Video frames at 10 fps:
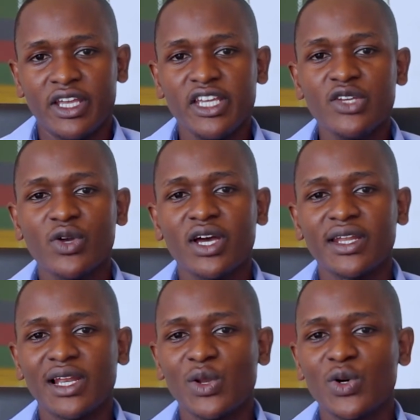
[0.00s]
In
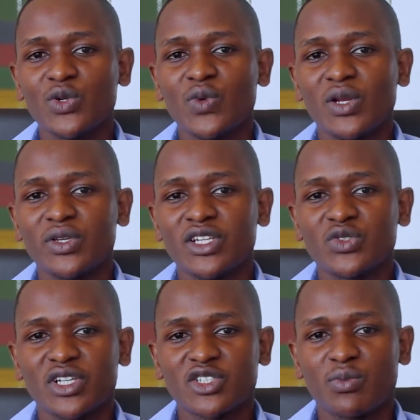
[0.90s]
Uganda alone, we're
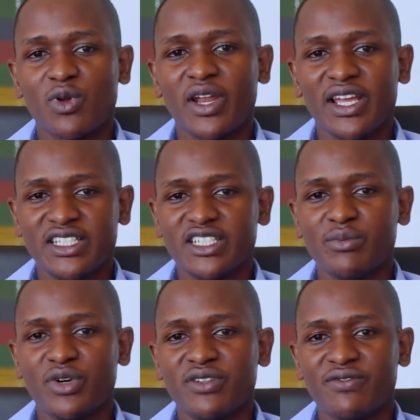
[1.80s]
looking to explore
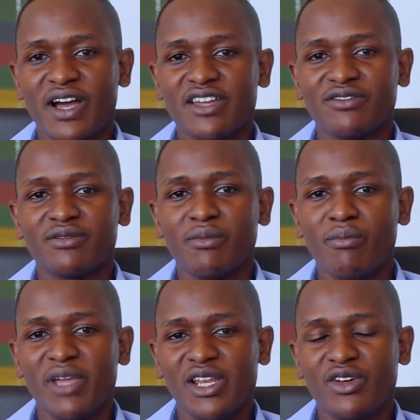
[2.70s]
19.5
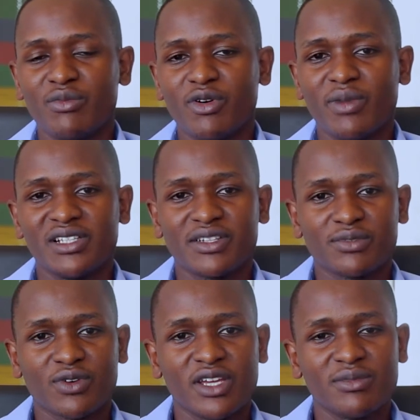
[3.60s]
million mobile
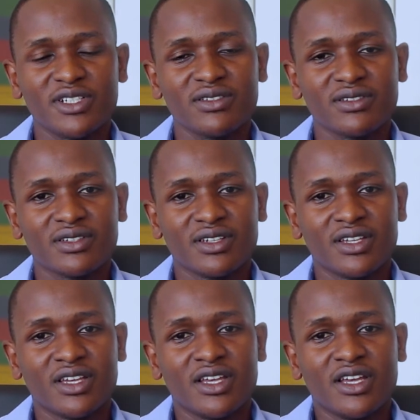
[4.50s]
subscribers.
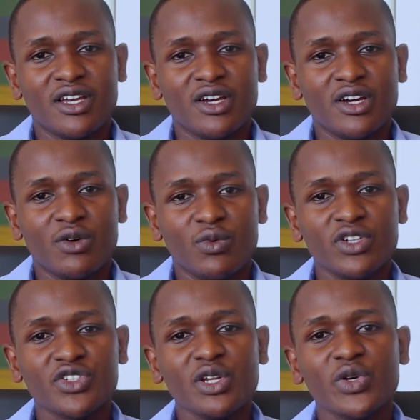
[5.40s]
We're
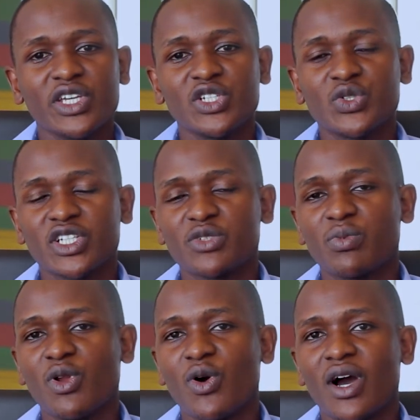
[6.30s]
also looking to
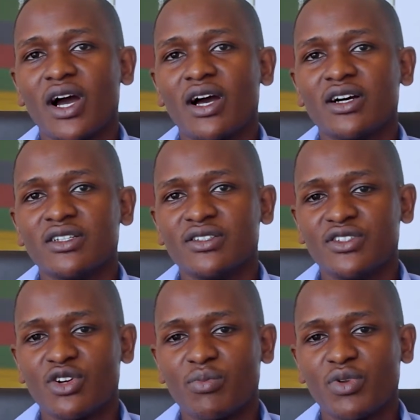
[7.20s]
explore
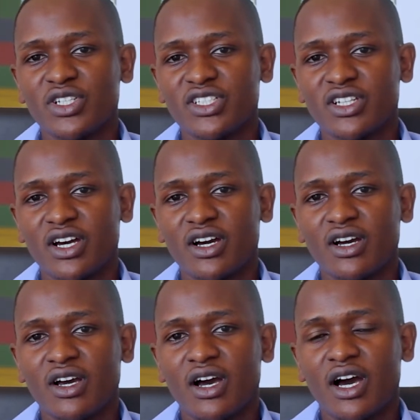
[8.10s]

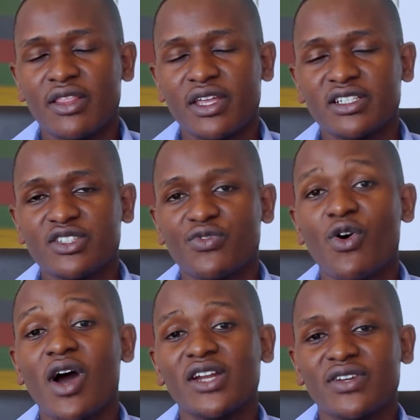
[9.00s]

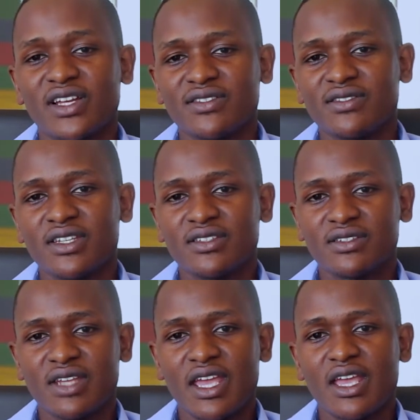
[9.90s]

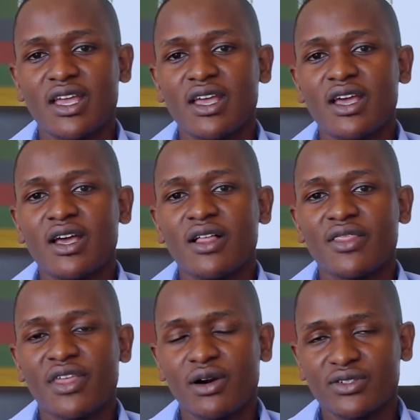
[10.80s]

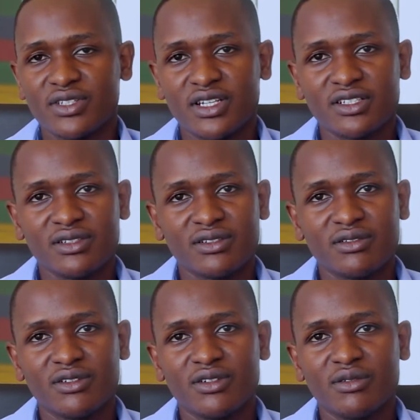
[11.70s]

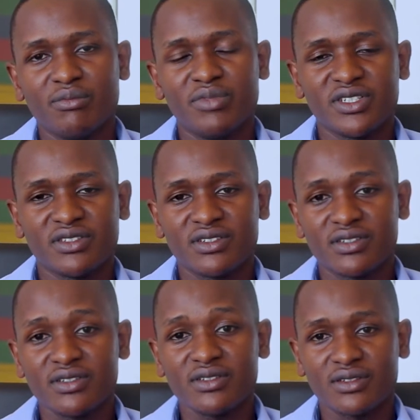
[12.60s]
460,000
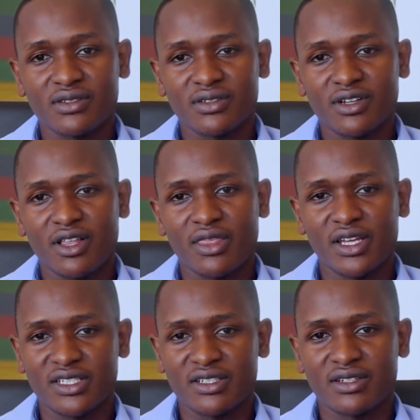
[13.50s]
businesses
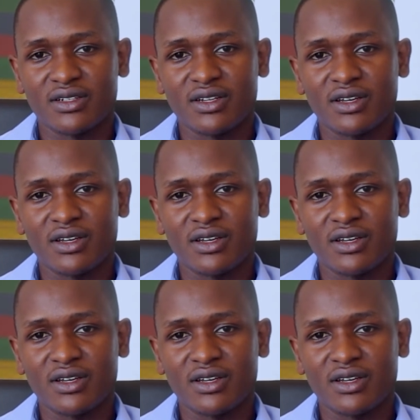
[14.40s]
that